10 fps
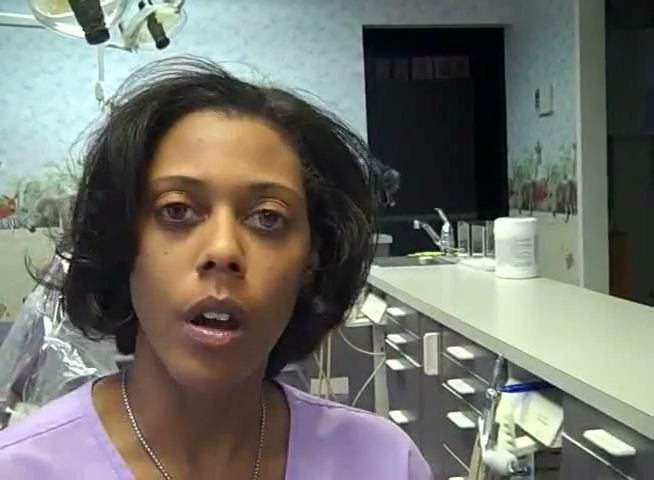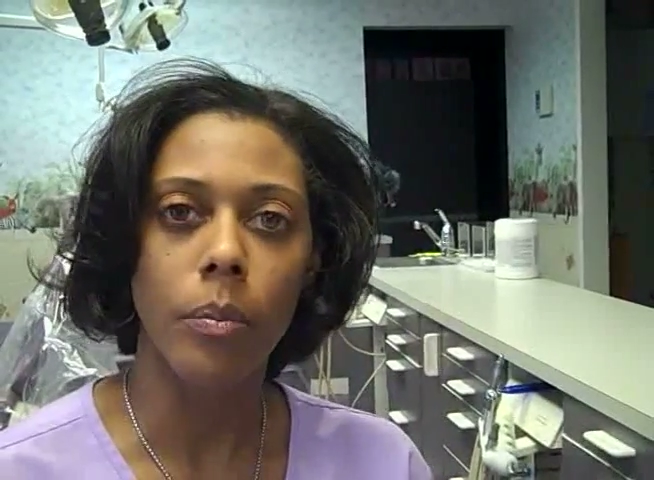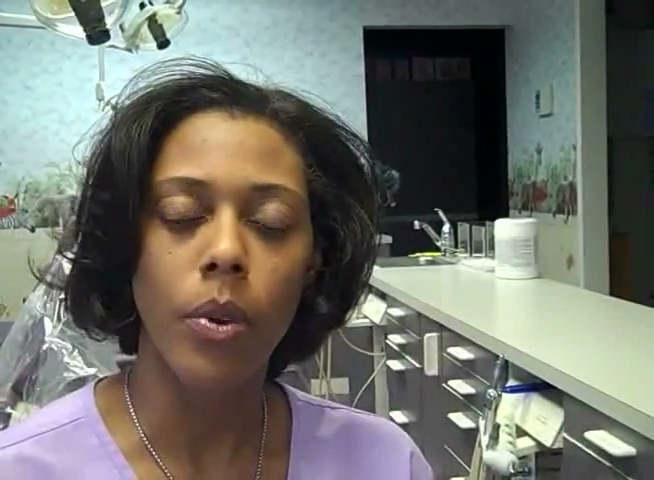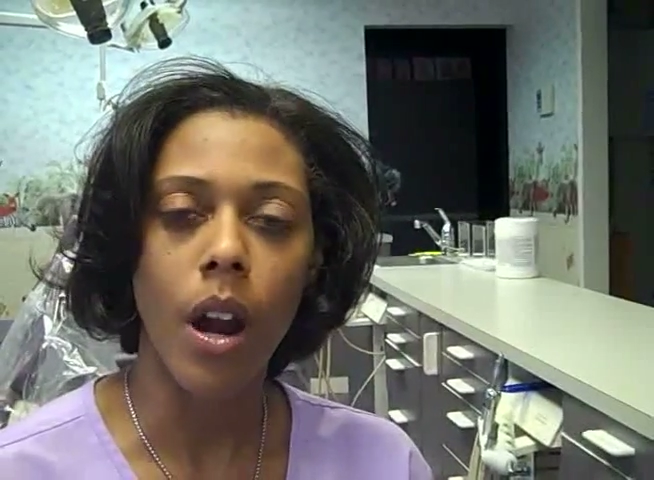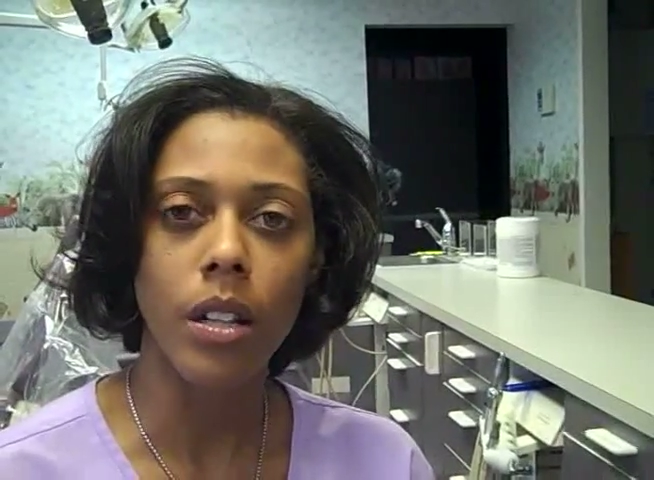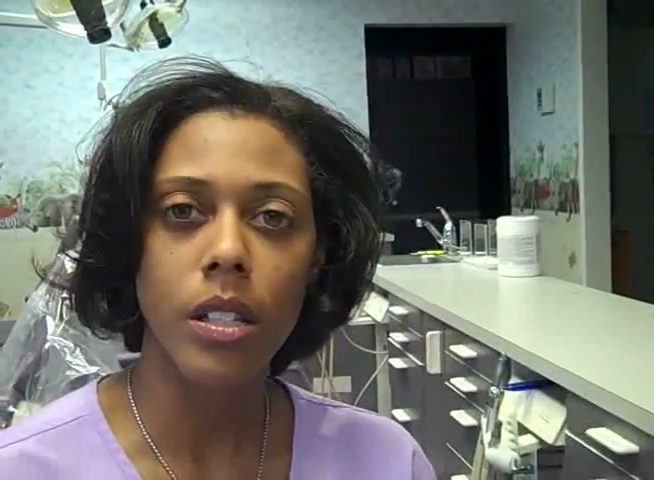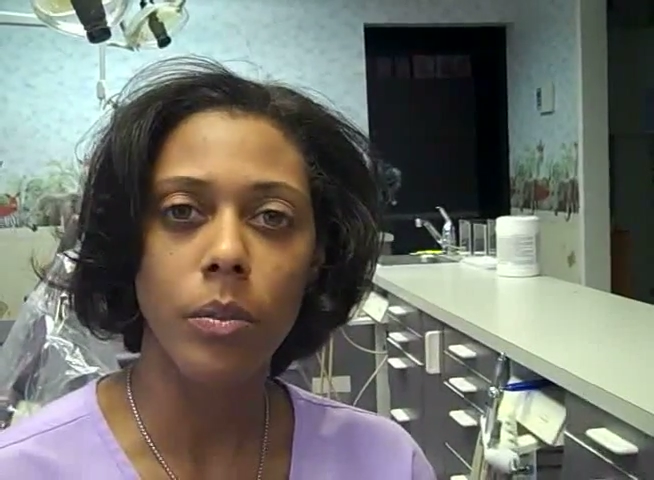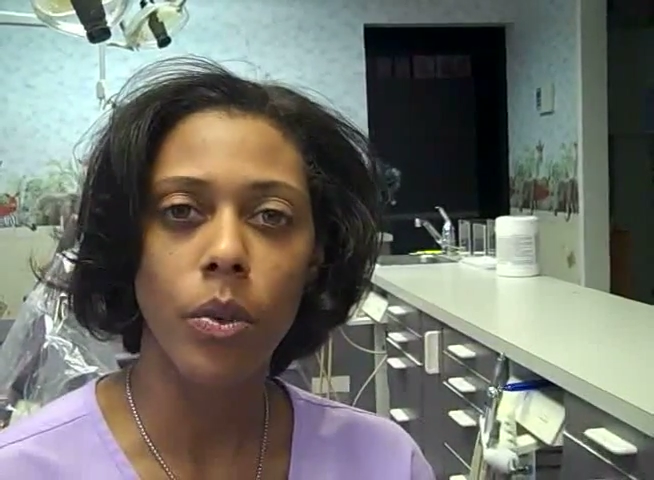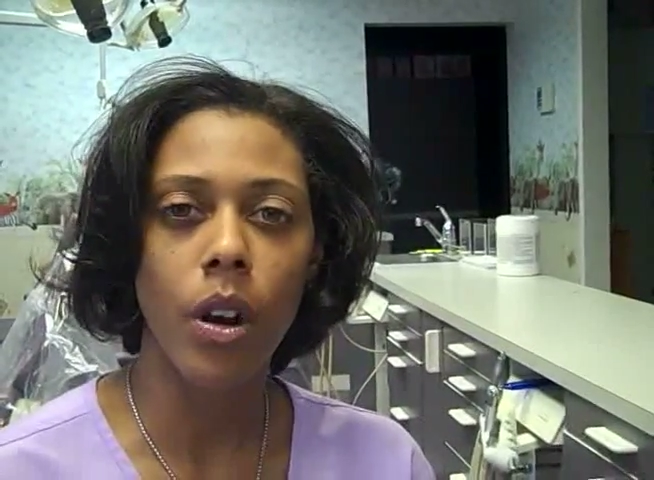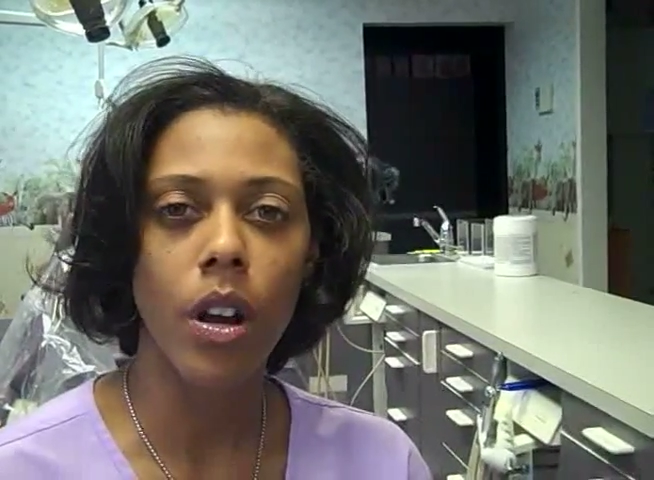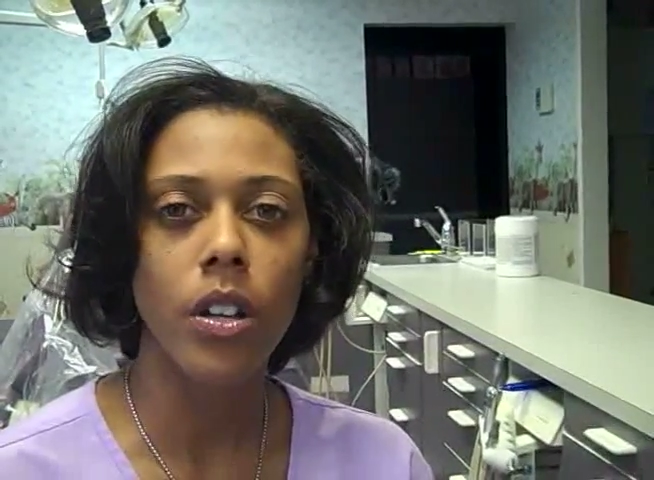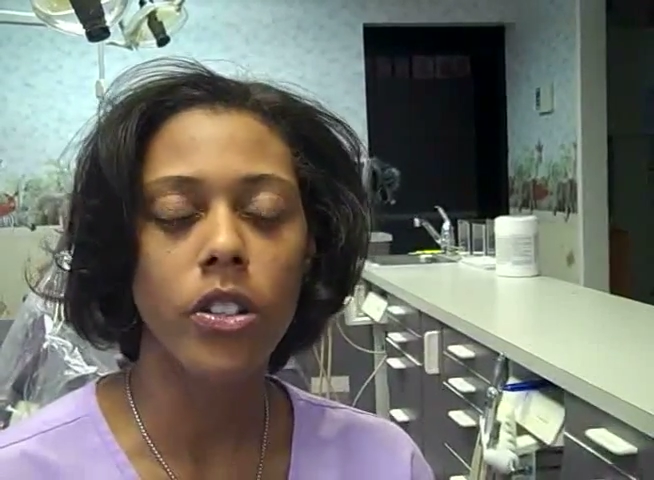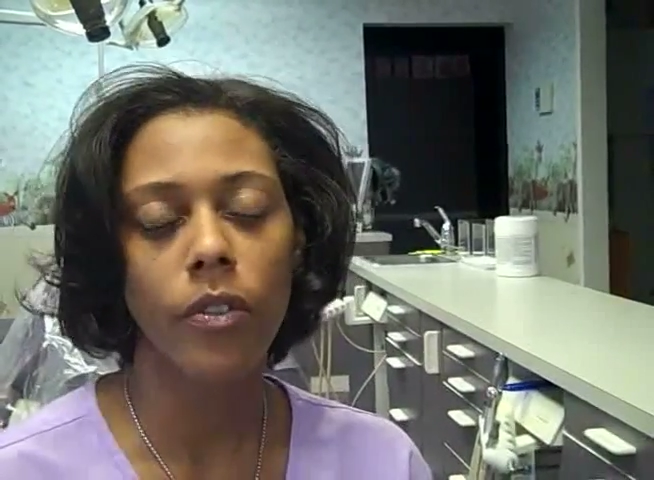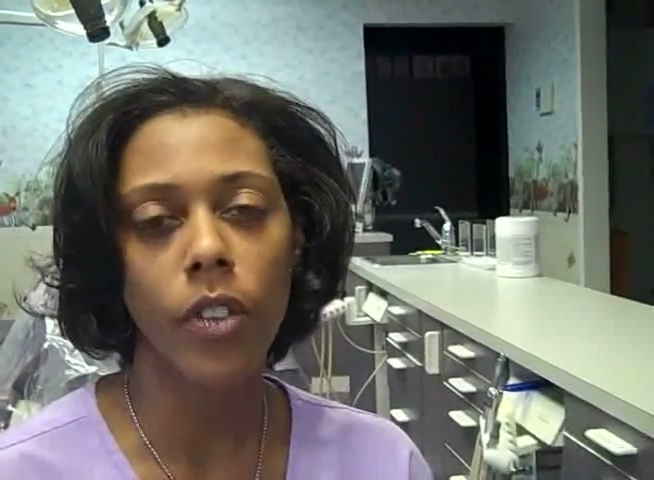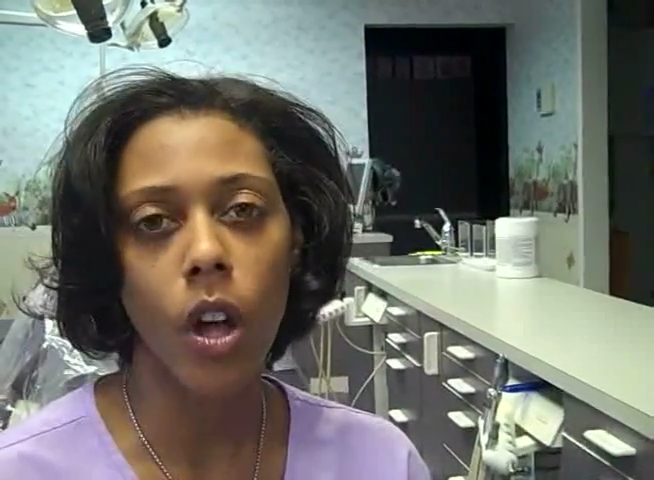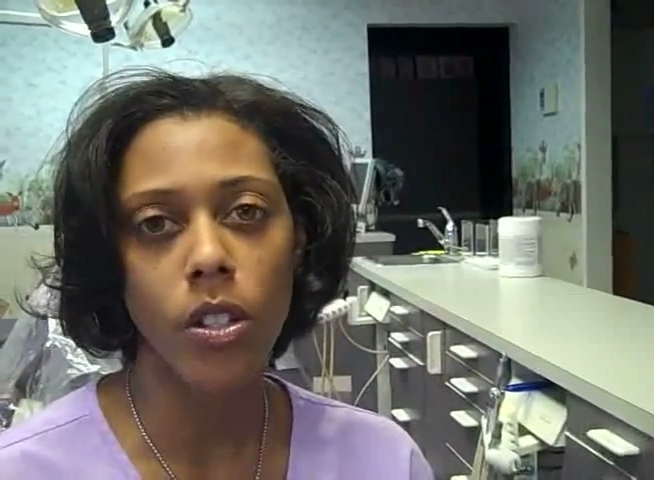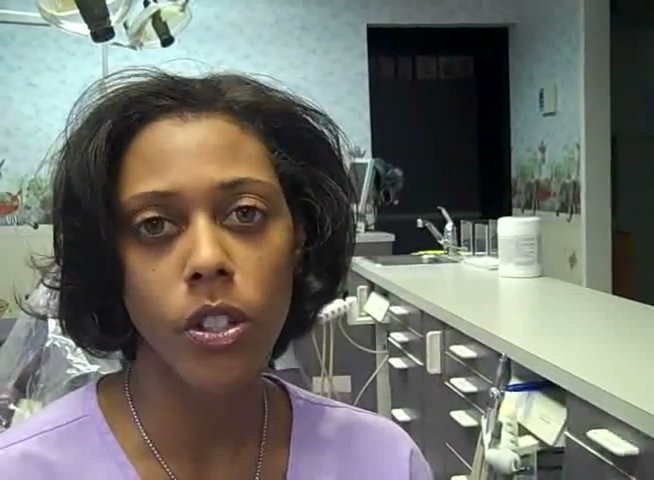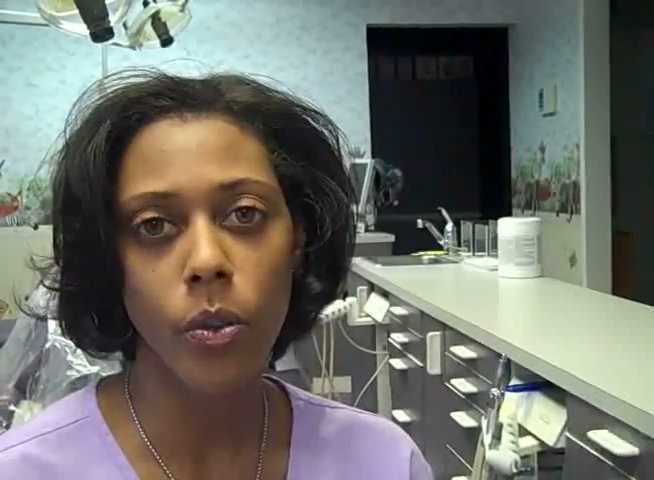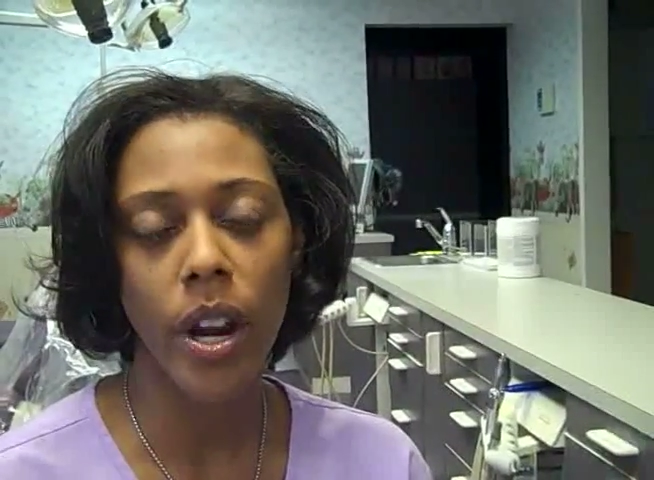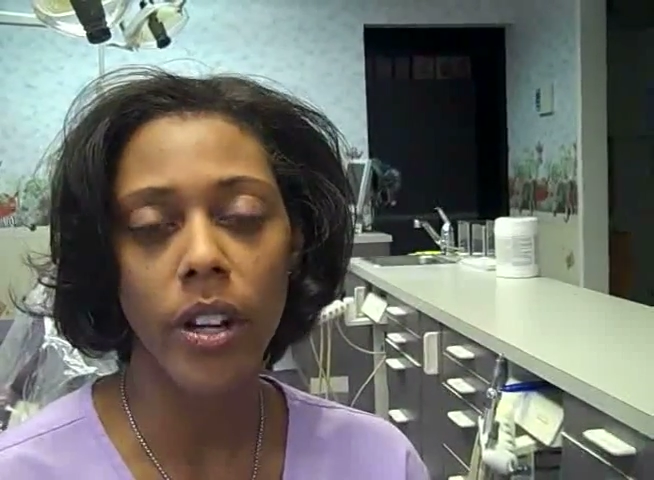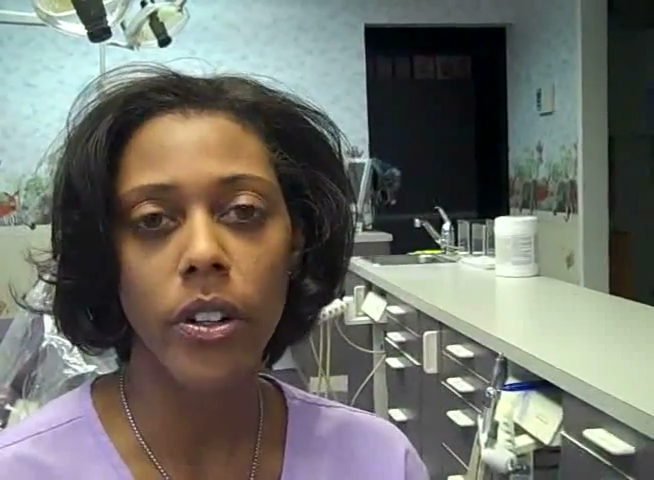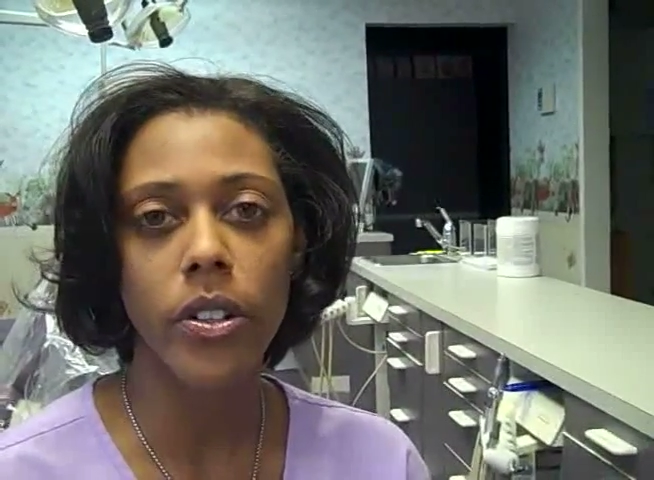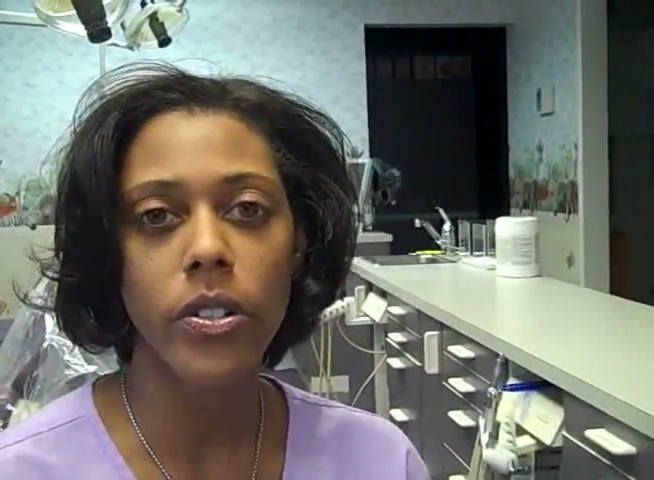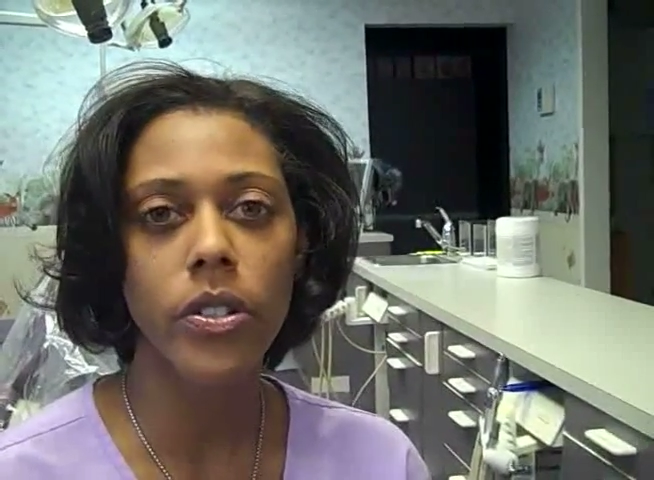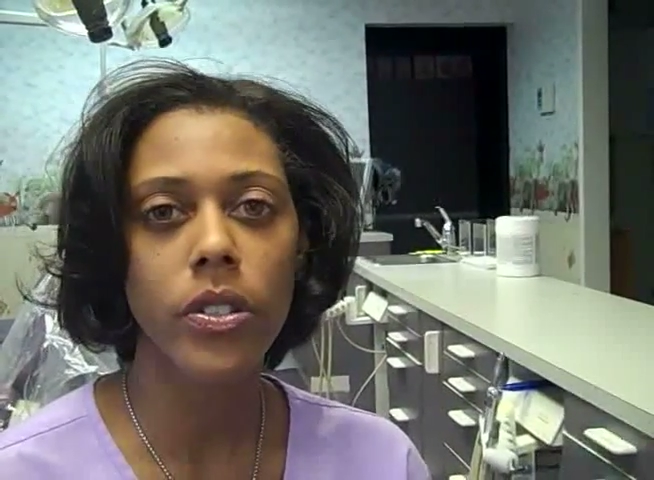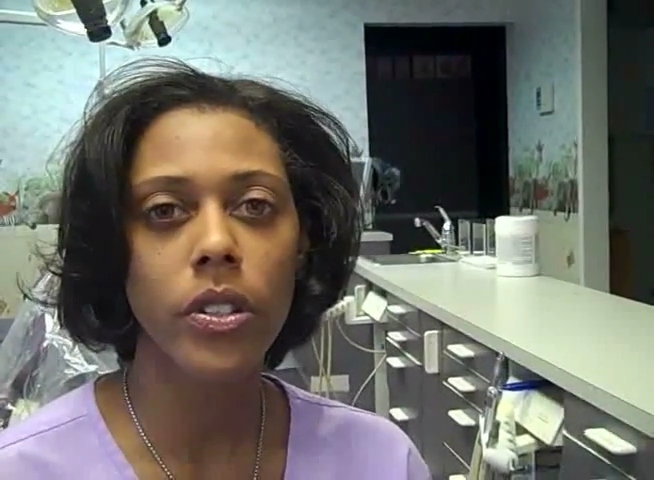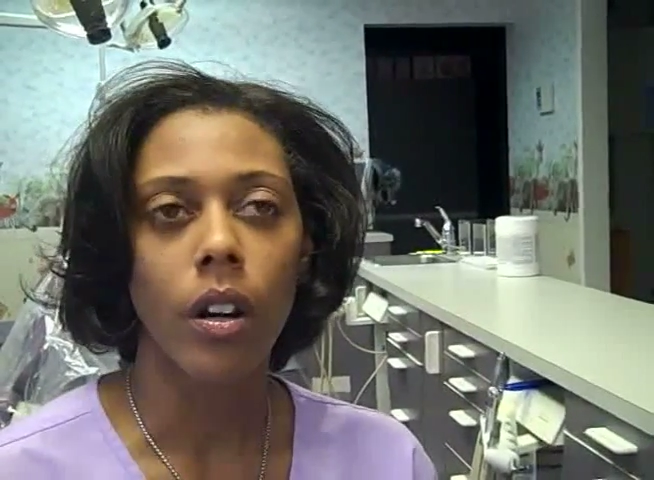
Proxy brush, floss threaders,